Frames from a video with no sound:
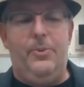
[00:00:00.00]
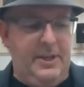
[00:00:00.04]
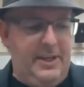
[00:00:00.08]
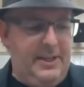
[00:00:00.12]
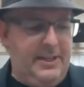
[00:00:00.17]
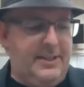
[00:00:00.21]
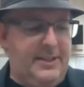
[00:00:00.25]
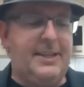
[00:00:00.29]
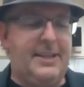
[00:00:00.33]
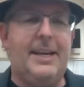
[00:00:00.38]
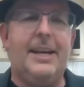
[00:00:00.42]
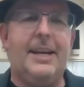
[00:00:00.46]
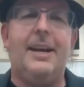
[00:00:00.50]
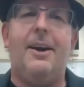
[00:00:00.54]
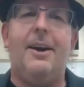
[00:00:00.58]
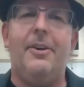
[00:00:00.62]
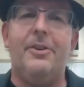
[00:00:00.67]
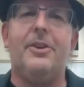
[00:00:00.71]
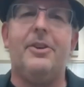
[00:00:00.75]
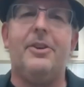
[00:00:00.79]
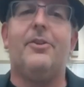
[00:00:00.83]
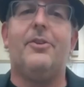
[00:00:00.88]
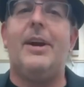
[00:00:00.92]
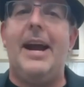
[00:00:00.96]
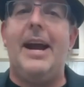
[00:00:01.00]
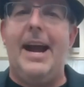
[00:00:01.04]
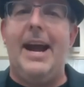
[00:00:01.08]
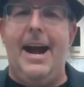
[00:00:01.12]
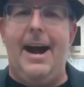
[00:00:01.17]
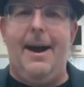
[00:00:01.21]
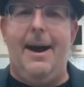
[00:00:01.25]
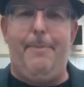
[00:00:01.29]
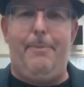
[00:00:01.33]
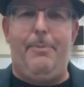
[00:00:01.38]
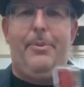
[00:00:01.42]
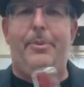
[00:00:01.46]
is get out your
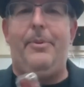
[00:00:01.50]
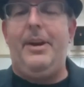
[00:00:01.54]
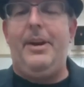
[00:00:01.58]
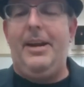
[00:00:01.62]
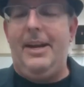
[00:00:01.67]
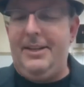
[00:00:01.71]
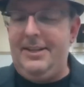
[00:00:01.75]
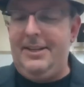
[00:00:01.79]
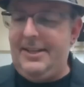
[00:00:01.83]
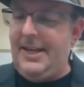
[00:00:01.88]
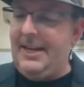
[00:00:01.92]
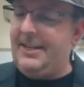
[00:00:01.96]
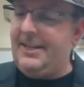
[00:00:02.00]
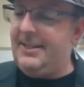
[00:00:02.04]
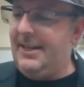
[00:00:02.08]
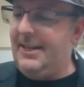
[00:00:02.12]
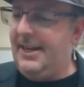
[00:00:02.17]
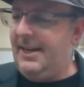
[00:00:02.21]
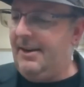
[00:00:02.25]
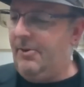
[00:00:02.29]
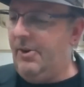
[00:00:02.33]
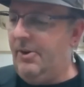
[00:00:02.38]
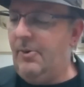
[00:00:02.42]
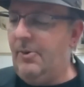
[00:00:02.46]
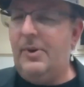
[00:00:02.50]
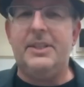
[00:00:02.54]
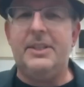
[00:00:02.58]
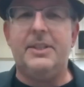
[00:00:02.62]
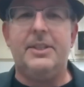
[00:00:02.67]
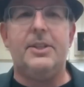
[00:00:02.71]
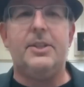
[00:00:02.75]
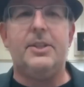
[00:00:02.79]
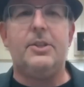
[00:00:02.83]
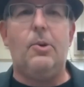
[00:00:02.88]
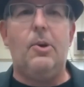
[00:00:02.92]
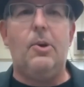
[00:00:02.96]
app and like say well
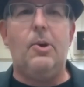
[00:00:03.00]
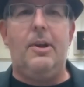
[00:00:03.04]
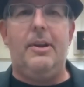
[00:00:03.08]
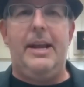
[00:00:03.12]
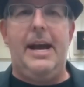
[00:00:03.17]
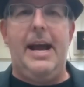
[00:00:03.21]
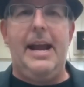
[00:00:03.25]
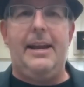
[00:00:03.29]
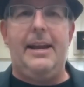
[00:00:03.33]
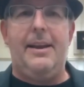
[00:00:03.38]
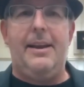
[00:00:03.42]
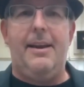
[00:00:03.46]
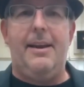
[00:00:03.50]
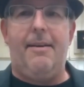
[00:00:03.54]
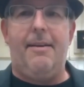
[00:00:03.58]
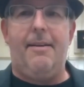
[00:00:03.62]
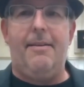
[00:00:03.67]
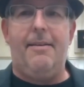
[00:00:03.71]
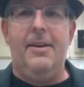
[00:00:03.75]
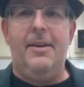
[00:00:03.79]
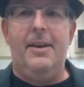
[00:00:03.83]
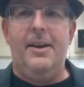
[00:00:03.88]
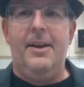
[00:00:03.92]
what's the soil like here